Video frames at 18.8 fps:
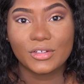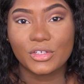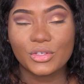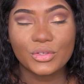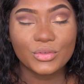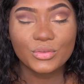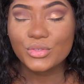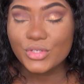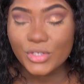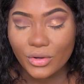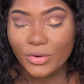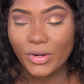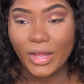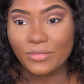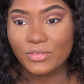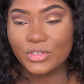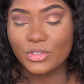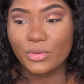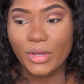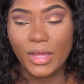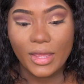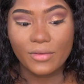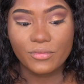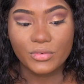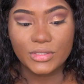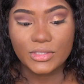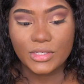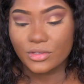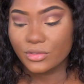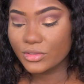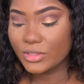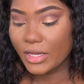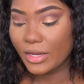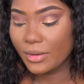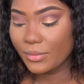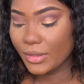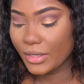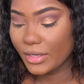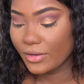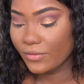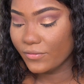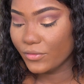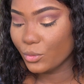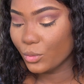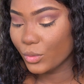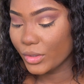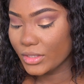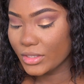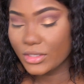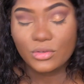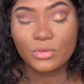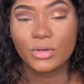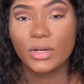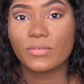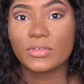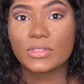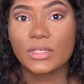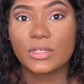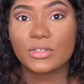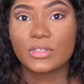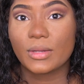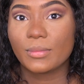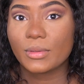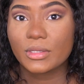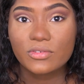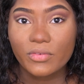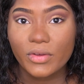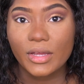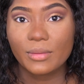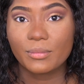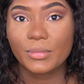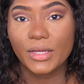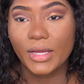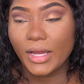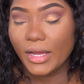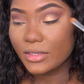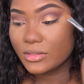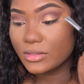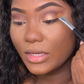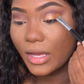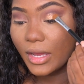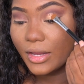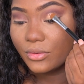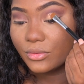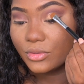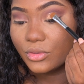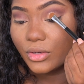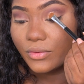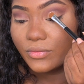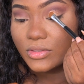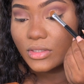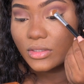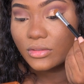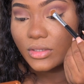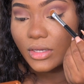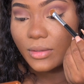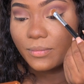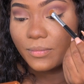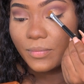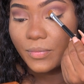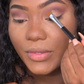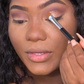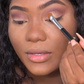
you don't have to do it every single time. And if you want to do it every single time, that's fine, but I don't do it every single time.